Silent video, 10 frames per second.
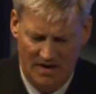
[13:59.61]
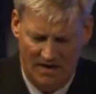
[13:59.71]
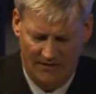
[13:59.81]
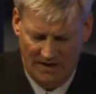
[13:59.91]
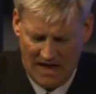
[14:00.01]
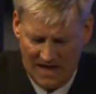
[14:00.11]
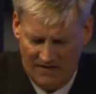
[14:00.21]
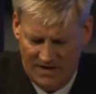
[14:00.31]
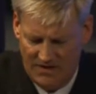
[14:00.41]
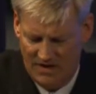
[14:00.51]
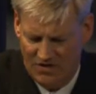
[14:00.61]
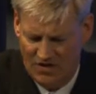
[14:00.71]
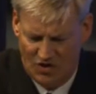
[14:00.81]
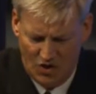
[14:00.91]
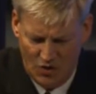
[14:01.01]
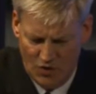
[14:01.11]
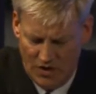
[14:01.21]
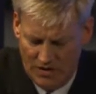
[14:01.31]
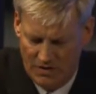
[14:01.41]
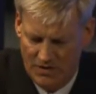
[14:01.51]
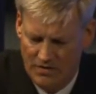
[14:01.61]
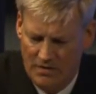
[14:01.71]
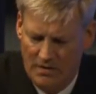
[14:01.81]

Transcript: of a lot of these institutions